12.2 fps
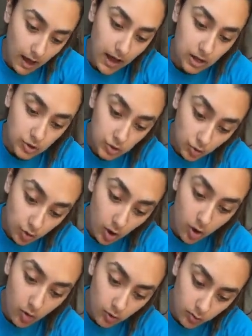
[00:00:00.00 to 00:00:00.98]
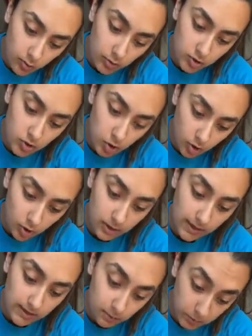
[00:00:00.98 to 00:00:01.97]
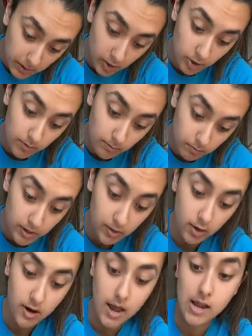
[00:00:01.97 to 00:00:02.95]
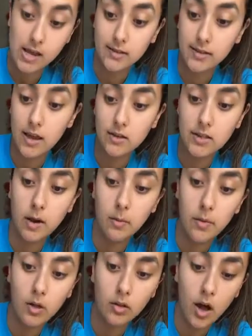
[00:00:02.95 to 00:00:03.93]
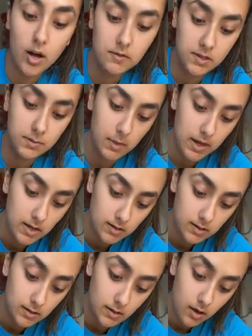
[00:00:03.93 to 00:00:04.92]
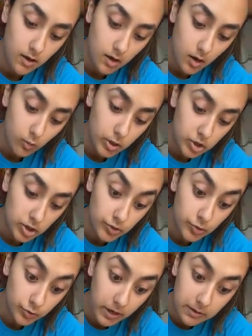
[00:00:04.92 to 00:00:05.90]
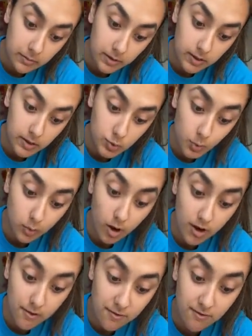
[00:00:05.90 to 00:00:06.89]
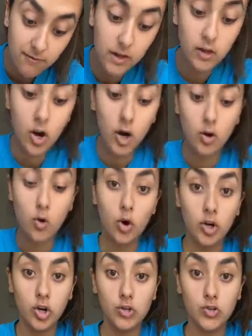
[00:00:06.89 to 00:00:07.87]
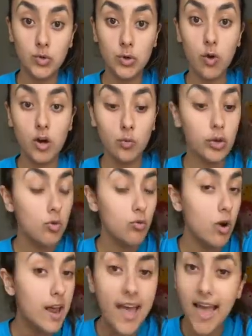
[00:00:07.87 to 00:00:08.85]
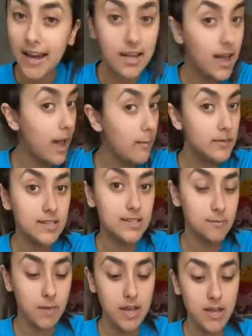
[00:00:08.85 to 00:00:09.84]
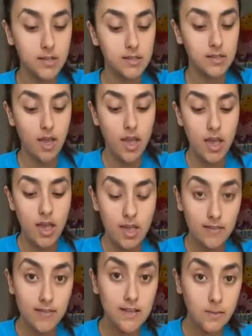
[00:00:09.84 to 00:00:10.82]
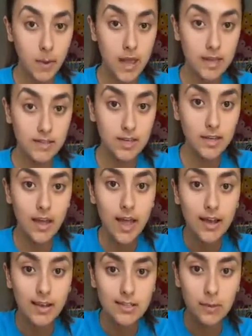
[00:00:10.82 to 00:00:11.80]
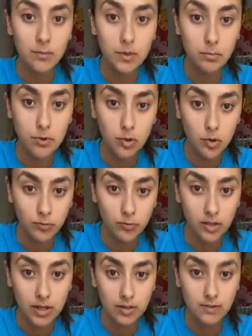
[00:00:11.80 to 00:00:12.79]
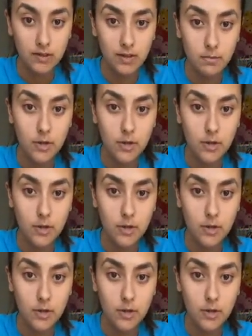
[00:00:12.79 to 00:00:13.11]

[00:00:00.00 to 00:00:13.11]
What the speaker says: As you go, the circle gets bigger and bigger, and it takes up a lot of space, which is great because we want to fill our corners. We don't want any empty space in this painting except the beautiful leaf in the